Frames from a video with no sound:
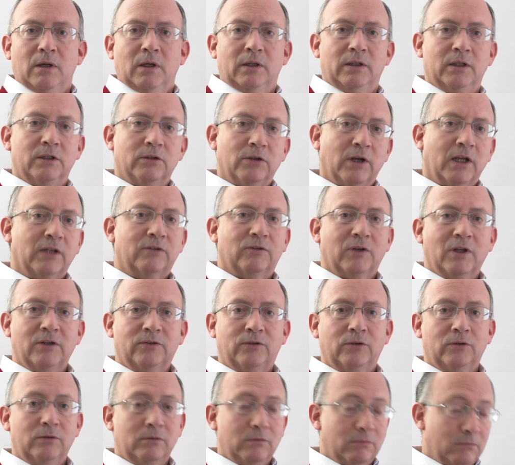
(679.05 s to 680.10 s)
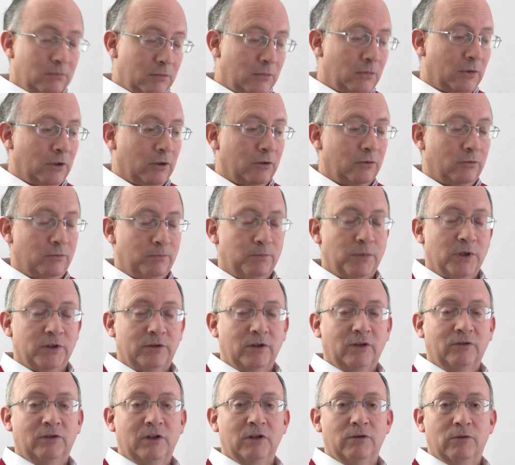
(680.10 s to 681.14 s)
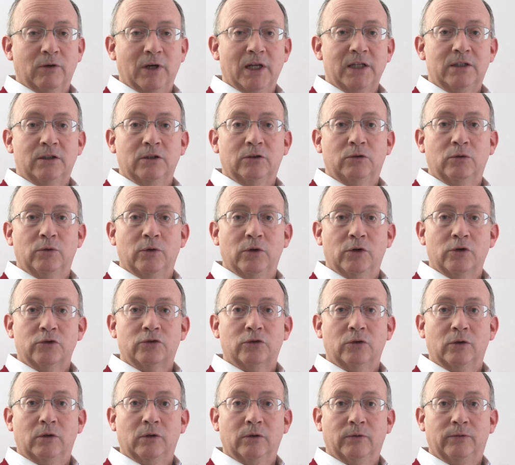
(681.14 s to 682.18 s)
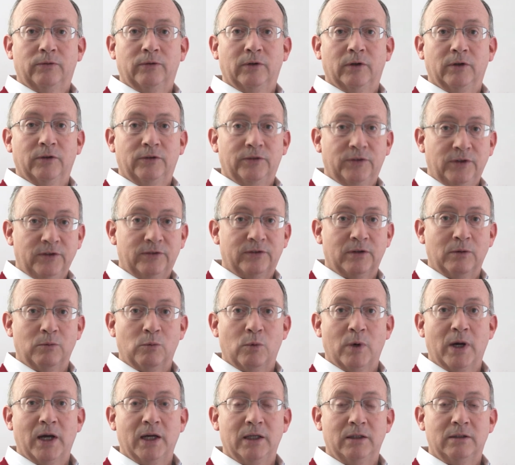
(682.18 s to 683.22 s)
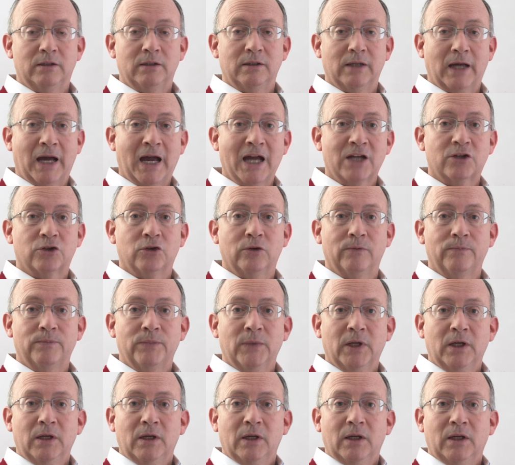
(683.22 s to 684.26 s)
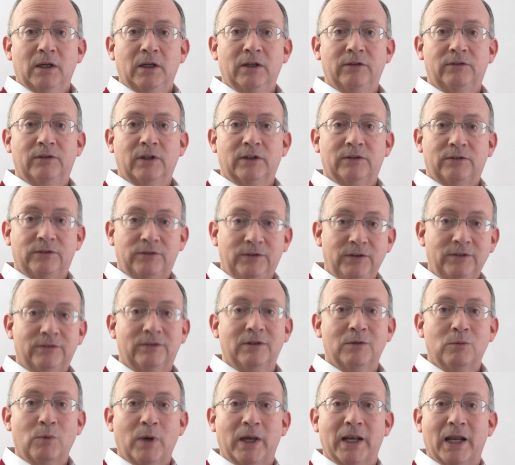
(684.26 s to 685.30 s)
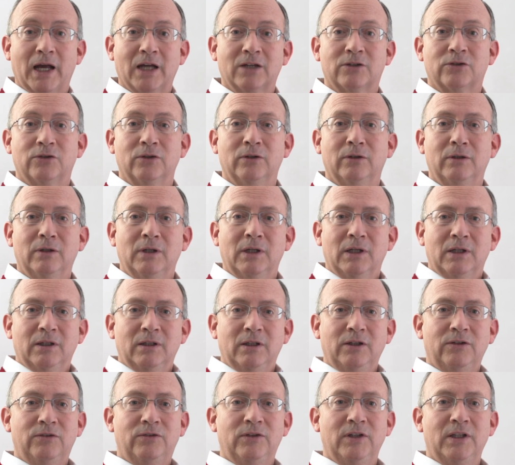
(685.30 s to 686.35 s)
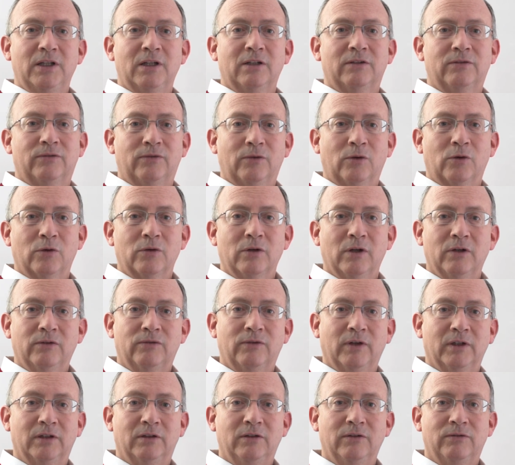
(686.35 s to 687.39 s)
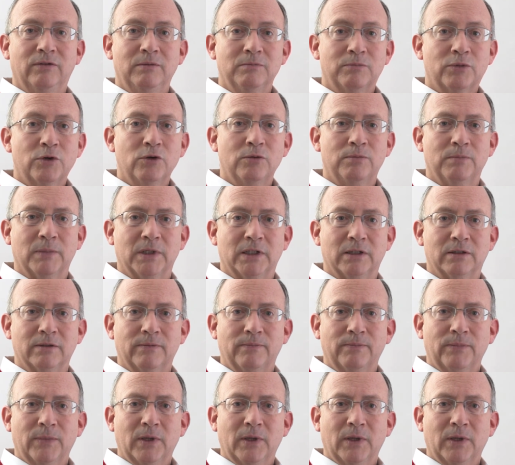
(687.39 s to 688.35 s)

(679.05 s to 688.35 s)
And then the next lesson, precisely related to the notion of system-wide action, is that system-wide action is needed for effective improvement.